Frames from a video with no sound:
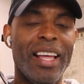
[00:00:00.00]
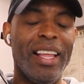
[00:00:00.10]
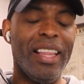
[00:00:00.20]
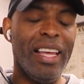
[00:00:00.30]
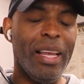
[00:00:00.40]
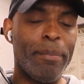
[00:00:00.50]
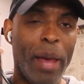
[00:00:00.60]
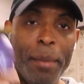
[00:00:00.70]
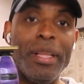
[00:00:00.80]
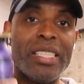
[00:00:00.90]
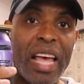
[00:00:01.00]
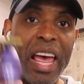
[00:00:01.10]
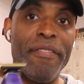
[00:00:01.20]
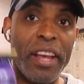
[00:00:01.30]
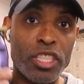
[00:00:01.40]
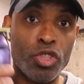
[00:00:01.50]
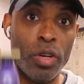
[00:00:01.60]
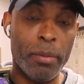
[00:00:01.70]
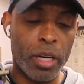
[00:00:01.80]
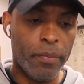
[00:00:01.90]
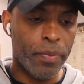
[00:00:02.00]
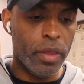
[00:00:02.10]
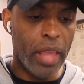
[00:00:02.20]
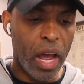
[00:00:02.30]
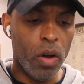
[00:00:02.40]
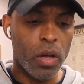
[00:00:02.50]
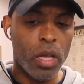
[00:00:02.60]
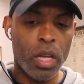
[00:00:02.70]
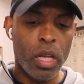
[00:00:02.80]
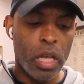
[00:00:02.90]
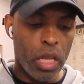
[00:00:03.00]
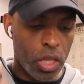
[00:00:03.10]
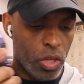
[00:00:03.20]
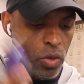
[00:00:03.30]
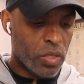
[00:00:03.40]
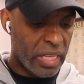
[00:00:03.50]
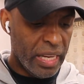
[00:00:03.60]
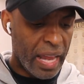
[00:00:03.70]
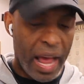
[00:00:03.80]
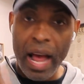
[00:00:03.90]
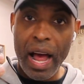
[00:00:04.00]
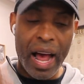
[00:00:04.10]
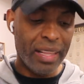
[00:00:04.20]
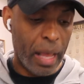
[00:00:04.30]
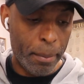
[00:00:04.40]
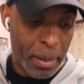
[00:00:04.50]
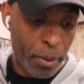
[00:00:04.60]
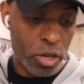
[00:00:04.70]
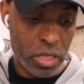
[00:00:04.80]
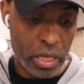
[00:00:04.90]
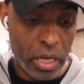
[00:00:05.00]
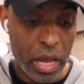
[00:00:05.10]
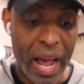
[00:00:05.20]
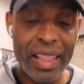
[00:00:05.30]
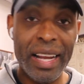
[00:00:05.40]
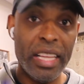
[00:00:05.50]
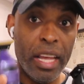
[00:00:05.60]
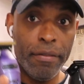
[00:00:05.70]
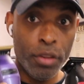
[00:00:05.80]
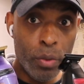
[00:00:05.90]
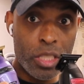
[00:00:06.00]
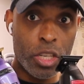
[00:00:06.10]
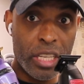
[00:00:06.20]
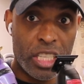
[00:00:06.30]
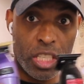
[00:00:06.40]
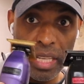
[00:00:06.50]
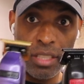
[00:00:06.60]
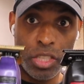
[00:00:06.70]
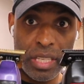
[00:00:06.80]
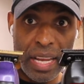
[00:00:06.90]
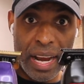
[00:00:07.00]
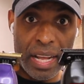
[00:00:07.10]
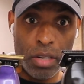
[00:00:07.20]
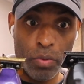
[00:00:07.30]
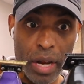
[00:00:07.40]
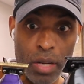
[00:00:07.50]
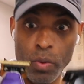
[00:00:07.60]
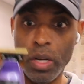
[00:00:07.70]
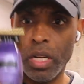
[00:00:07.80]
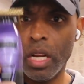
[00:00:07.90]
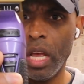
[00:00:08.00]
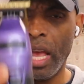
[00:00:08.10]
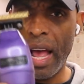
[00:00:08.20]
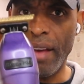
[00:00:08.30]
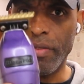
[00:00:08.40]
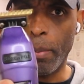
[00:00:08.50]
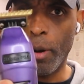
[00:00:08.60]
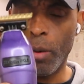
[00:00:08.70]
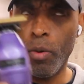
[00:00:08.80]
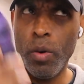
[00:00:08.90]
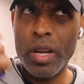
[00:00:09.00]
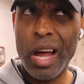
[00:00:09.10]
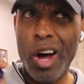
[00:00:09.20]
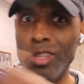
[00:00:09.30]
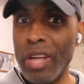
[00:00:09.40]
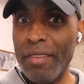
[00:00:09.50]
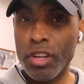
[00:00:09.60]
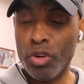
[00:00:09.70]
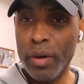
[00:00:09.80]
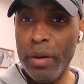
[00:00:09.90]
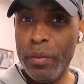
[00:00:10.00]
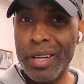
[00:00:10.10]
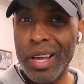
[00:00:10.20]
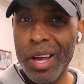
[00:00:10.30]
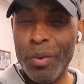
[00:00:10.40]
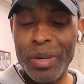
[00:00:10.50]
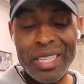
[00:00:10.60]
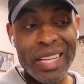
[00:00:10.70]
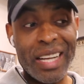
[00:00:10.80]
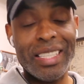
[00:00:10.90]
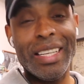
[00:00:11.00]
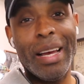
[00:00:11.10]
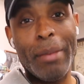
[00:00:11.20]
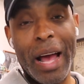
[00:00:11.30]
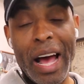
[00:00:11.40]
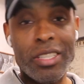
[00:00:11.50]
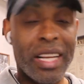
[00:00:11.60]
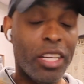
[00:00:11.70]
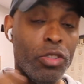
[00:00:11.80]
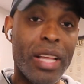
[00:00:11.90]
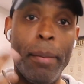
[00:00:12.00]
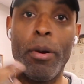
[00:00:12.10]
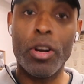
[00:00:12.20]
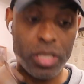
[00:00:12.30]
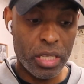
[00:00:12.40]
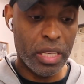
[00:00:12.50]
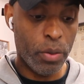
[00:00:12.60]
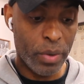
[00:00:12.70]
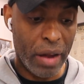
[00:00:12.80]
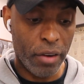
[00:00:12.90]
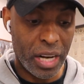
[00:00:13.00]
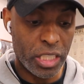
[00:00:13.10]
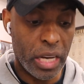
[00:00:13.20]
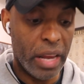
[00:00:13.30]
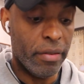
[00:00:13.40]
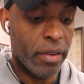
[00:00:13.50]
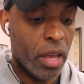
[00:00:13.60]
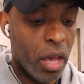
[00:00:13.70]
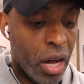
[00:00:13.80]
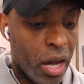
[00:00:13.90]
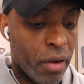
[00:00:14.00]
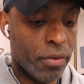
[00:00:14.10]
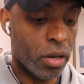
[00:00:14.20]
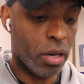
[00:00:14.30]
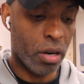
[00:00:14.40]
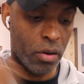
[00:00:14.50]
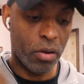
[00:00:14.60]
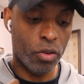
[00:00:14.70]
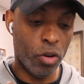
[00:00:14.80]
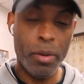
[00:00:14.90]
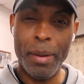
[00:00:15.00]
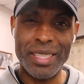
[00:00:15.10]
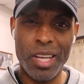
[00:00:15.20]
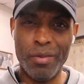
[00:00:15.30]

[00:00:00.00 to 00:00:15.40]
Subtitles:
The Babyliss FX trimmer. Now, you see, me personally, I like the influencer editions. As you see, I got a red one, I have the purple one. I also have the green one, which is actually at my house, and I use that personally whenever I shave for grooming myself,